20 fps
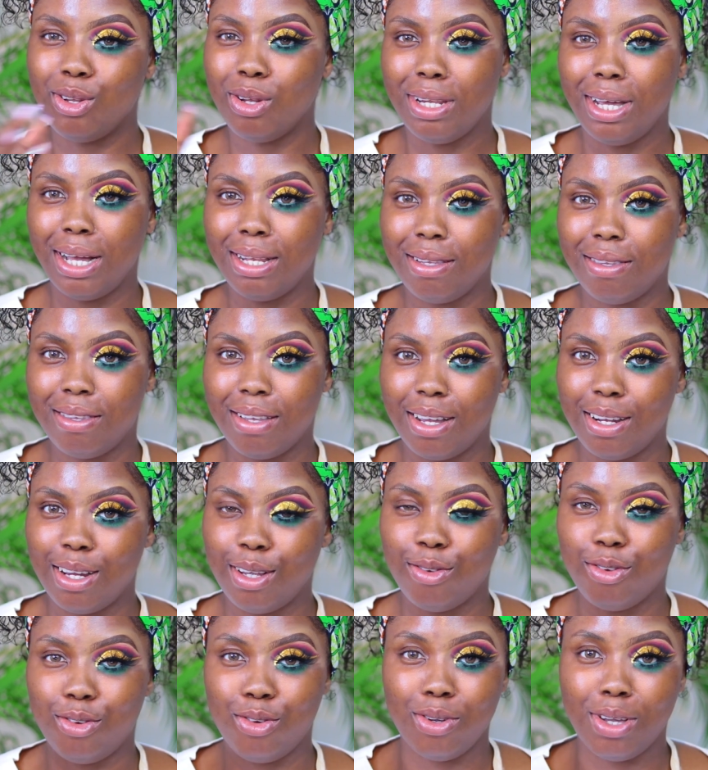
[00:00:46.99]
Not that I
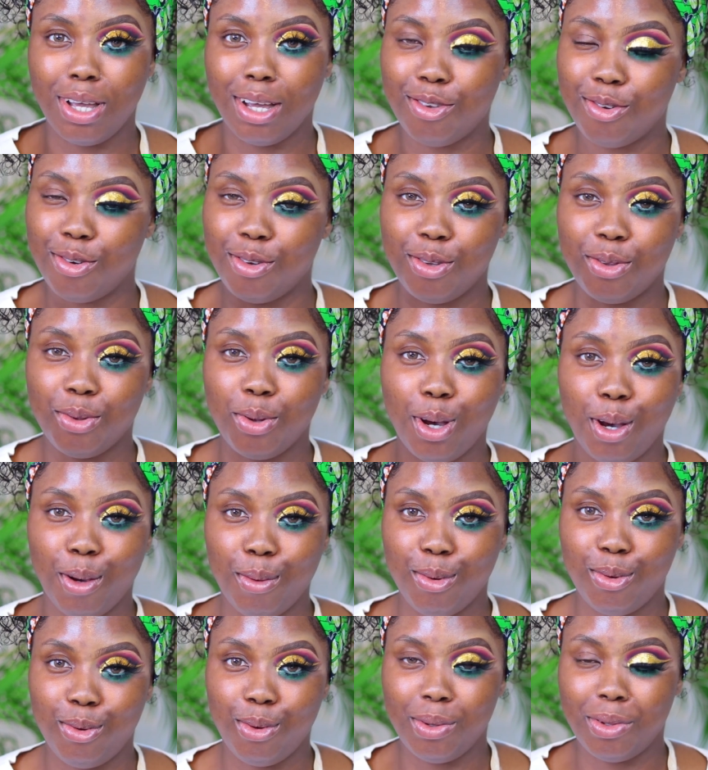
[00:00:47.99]
decided to, you guys already know
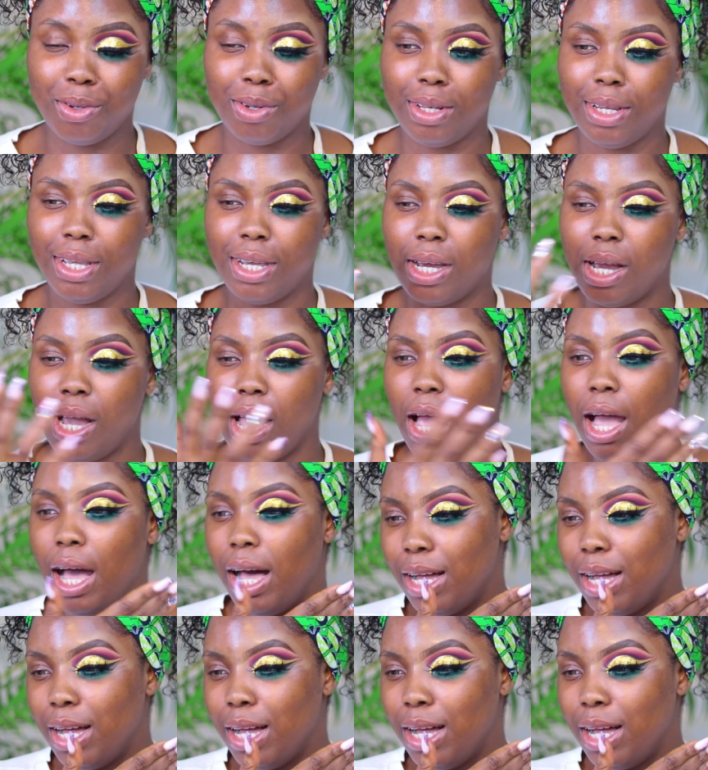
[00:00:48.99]
how we do it on here.